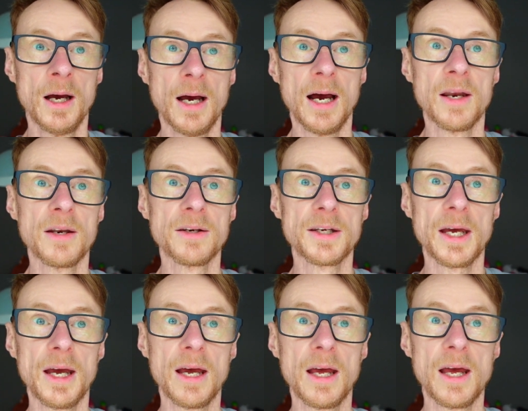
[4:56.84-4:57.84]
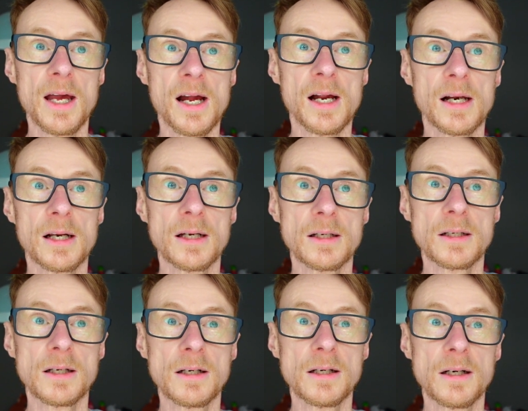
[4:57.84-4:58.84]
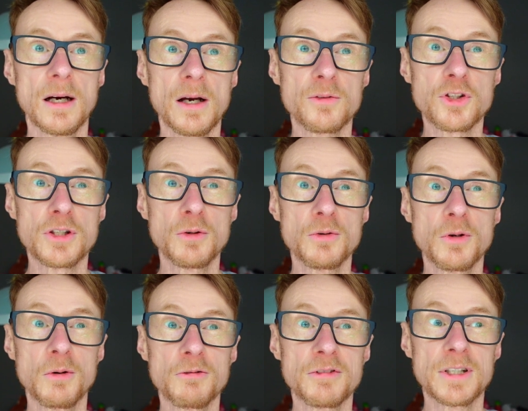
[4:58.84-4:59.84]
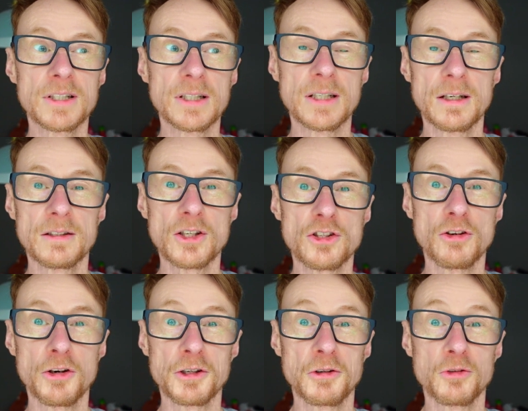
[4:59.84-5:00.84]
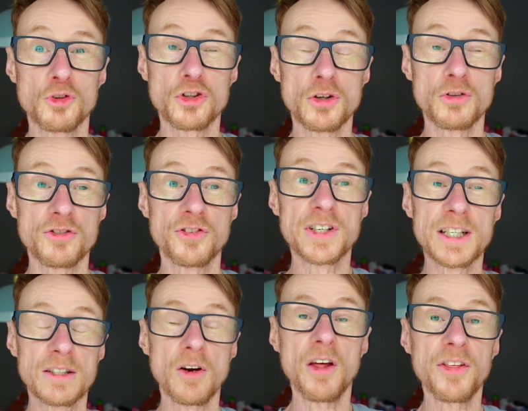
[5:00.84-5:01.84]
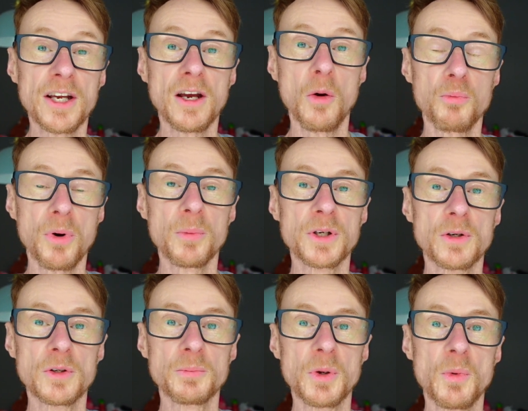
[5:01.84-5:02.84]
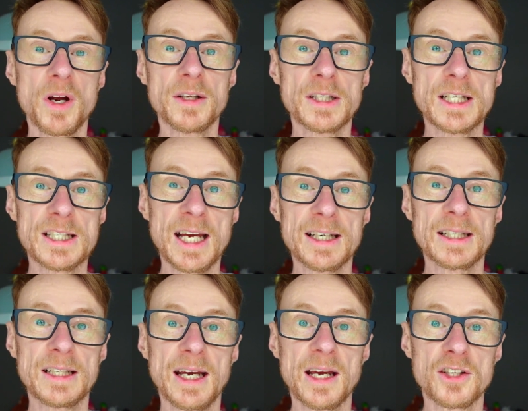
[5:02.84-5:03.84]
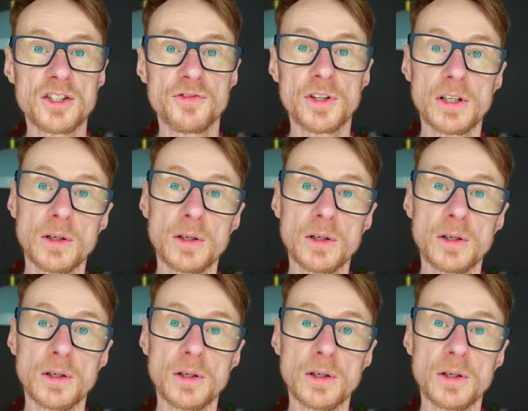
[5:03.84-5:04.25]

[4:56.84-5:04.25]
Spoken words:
And I've still not really decided on shoes for either. I think I'm probably going to be wearing these Adidas for the